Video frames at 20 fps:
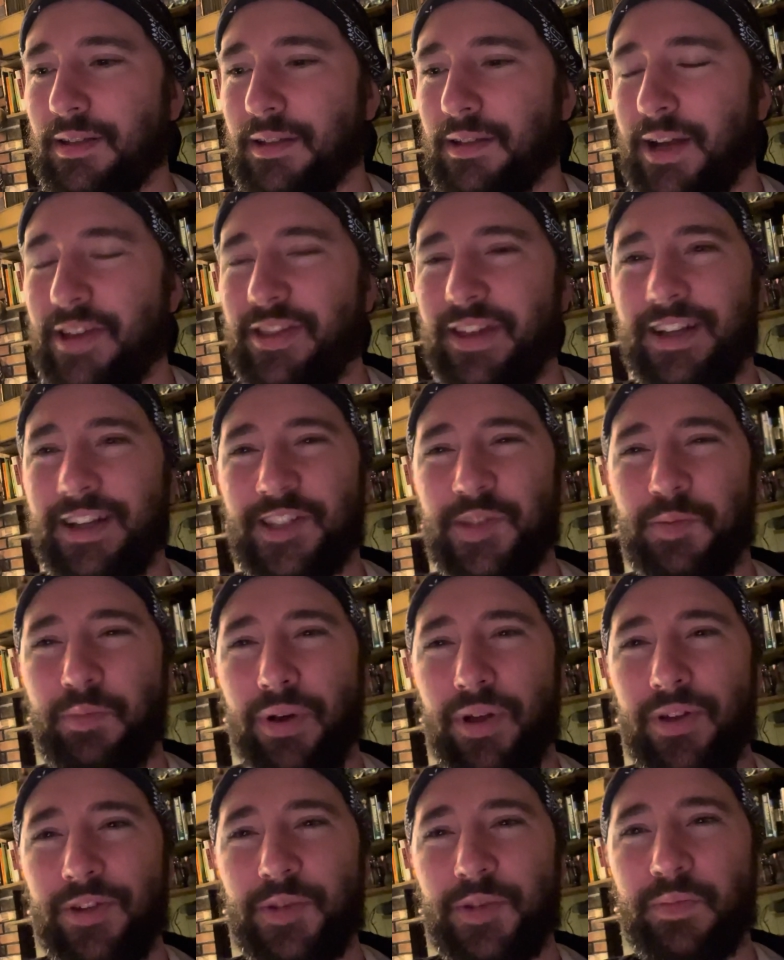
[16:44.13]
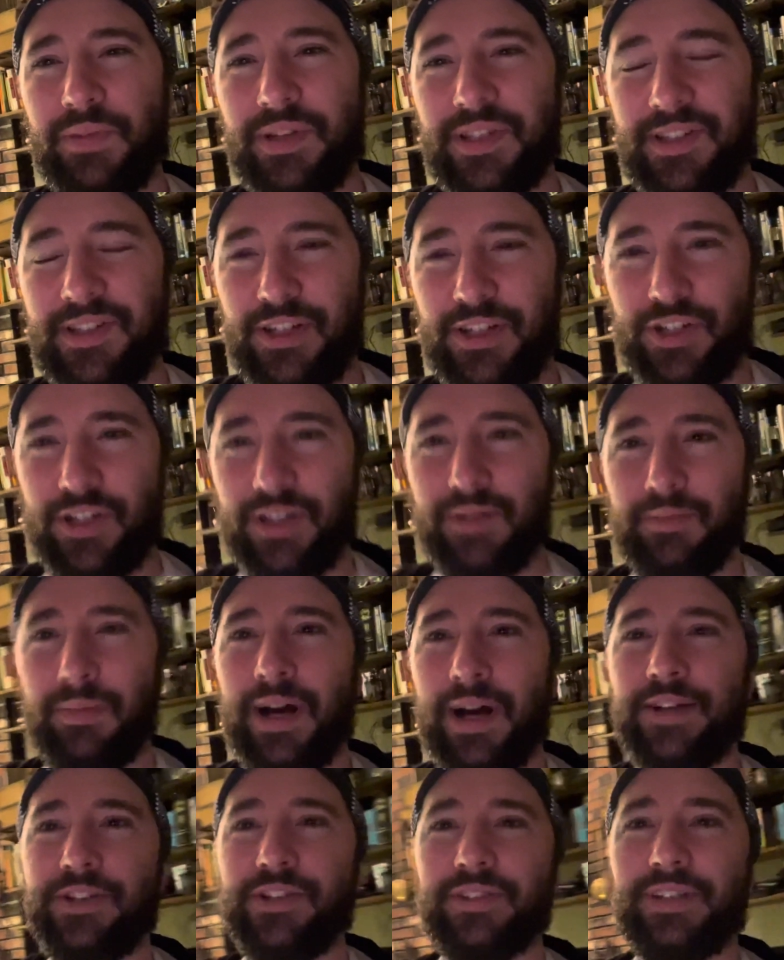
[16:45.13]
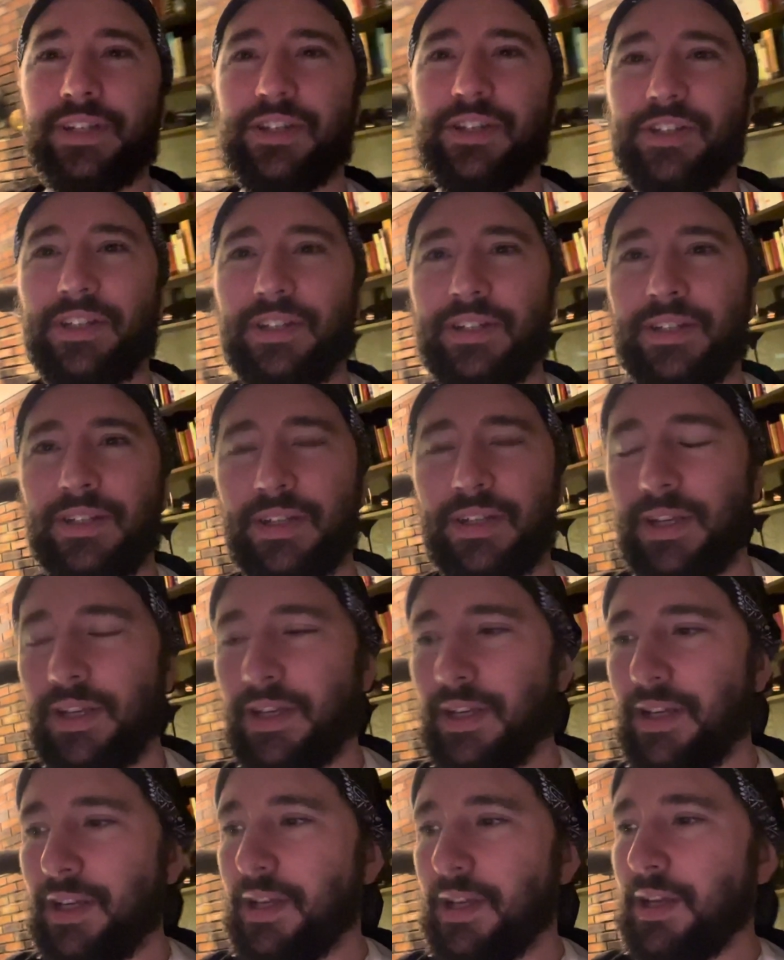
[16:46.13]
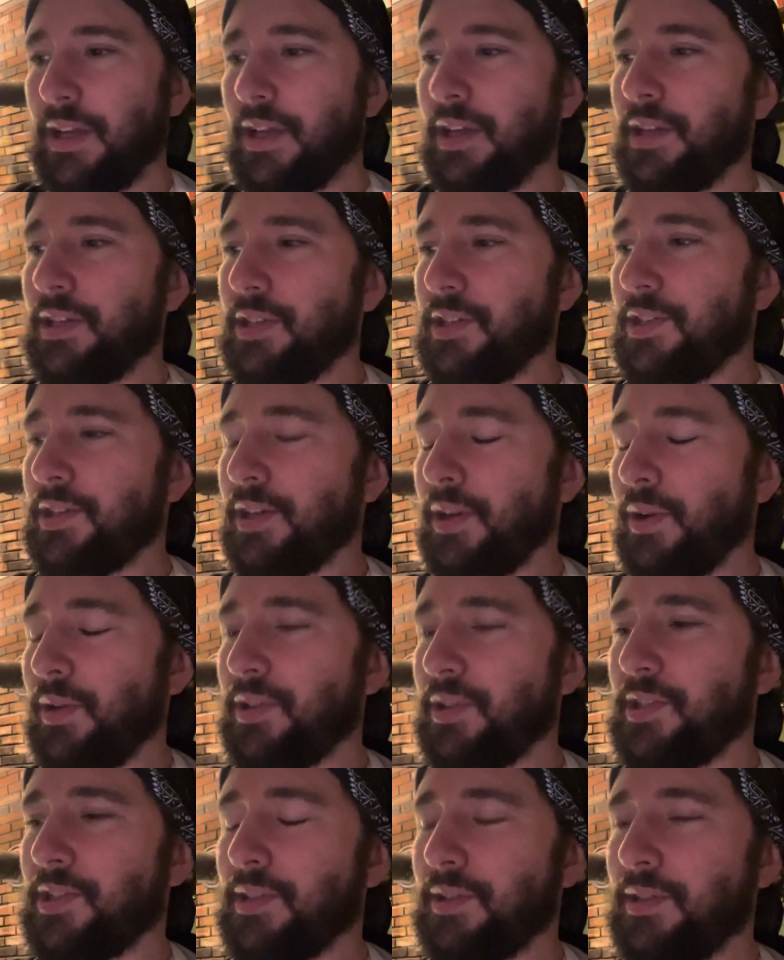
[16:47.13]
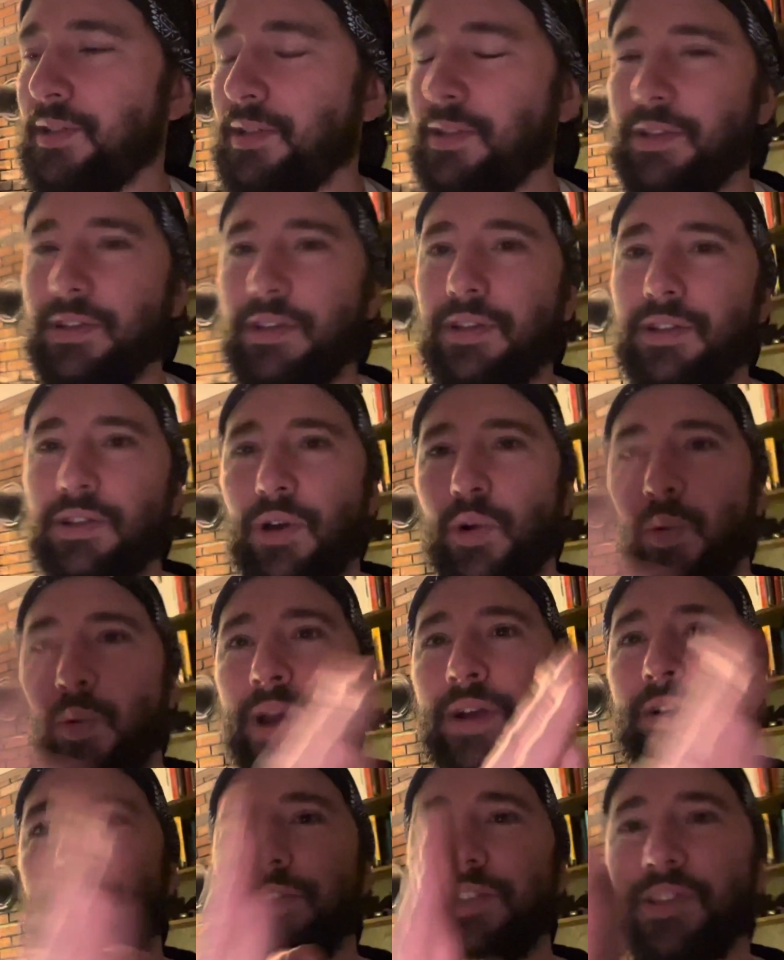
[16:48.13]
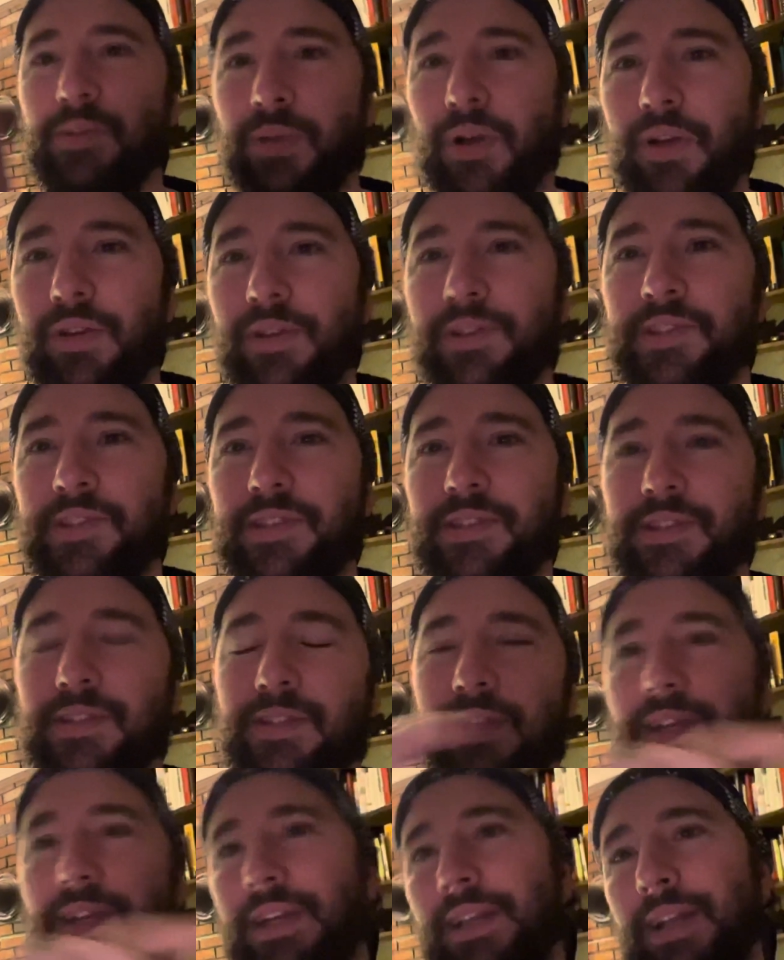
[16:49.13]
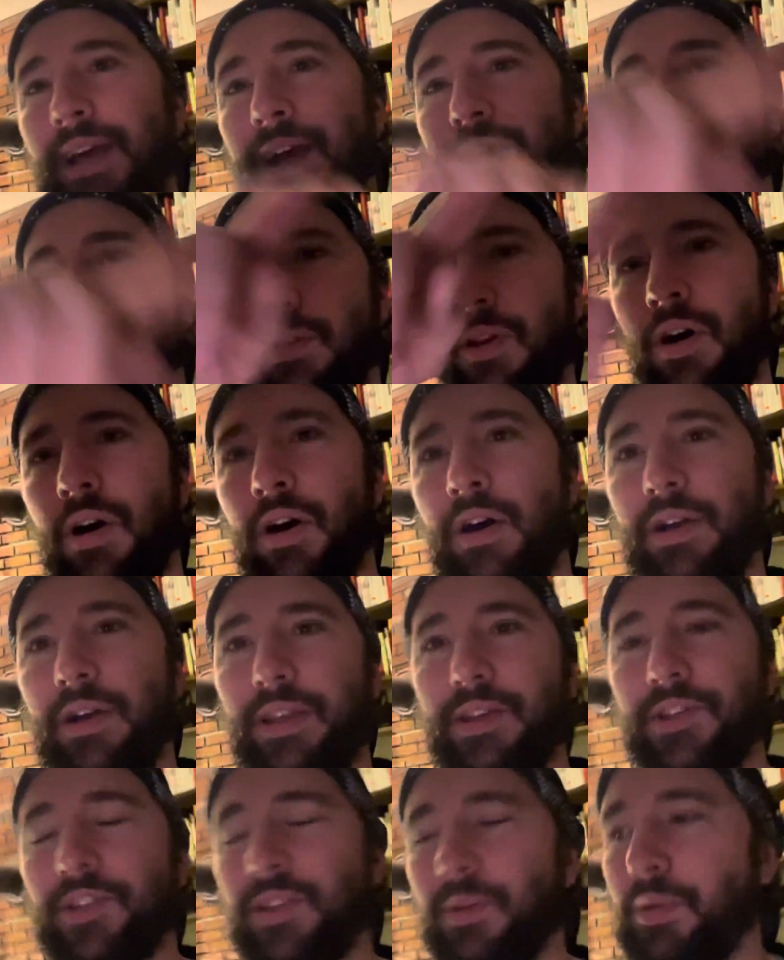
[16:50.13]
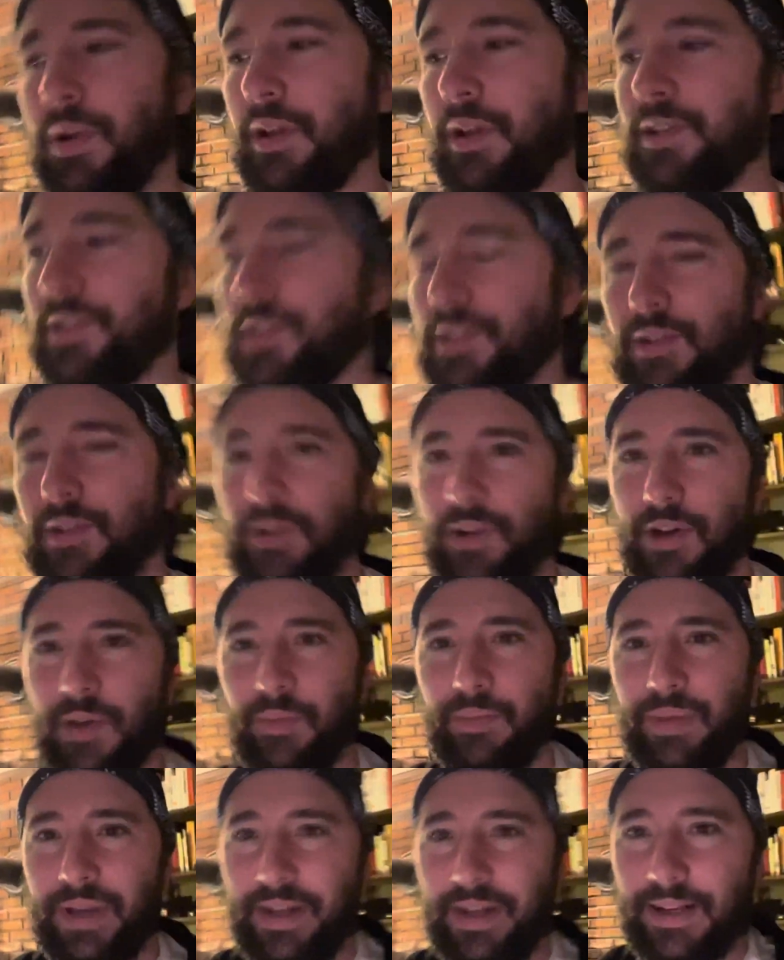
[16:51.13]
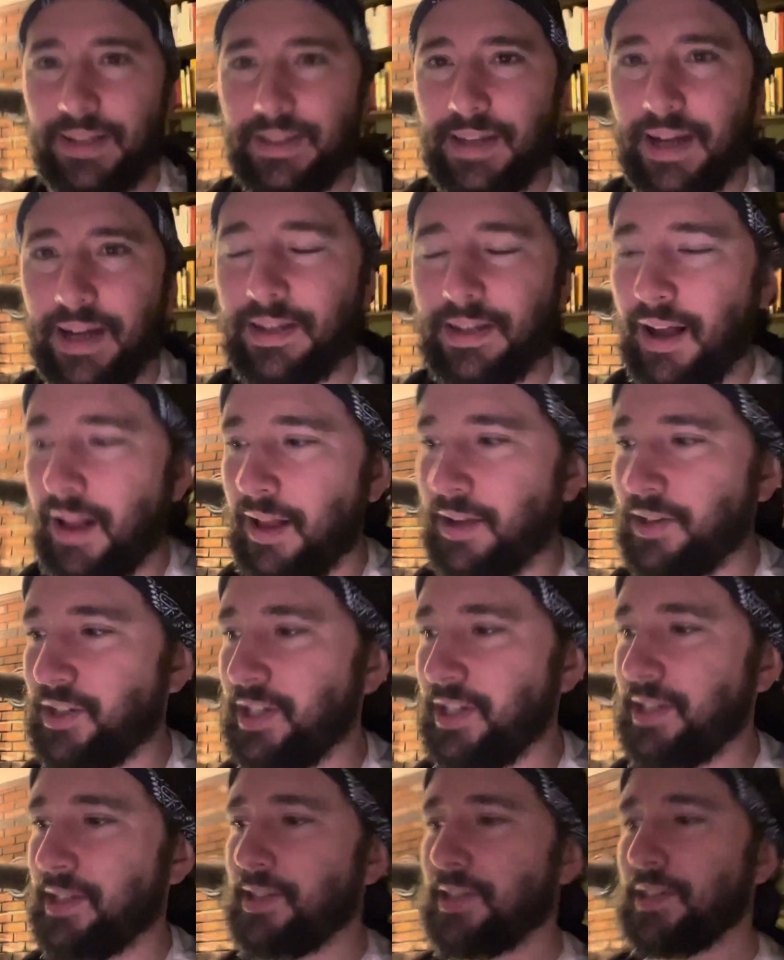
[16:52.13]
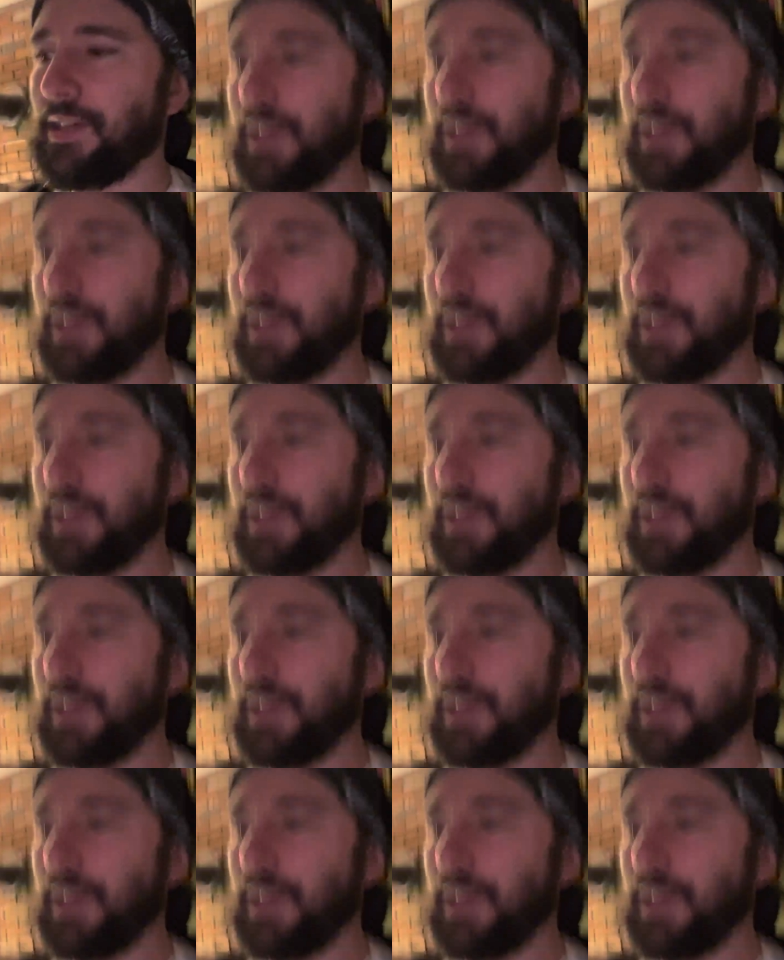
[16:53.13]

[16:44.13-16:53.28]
think it's pulse position modulation. So it's, where is the pulse and how long is the pulse? So they're competing technologies.